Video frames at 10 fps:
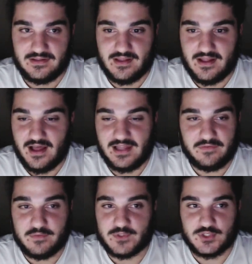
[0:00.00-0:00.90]
I
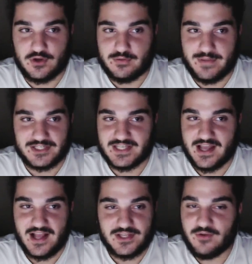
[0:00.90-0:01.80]
love him so much, so
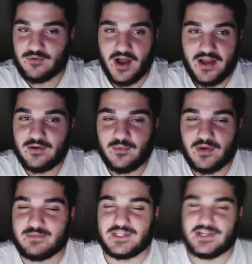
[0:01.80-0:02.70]
I don't
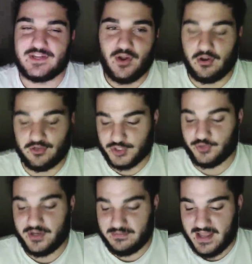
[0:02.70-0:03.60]
want him to not
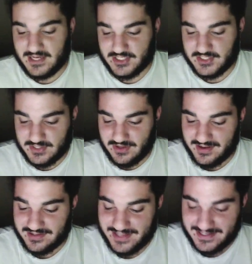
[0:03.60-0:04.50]
join Manchester
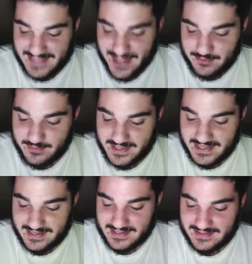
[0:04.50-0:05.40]
United. Like,
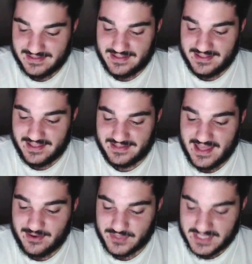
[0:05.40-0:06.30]

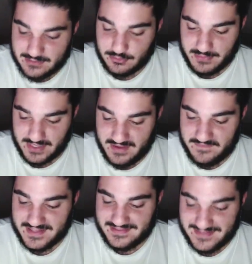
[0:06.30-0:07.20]
that'll kill me
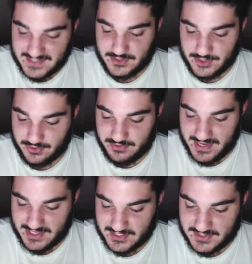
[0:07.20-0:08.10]
if he doesn't join
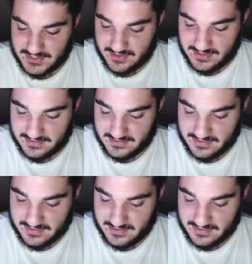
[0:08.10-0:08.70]
Manchester United.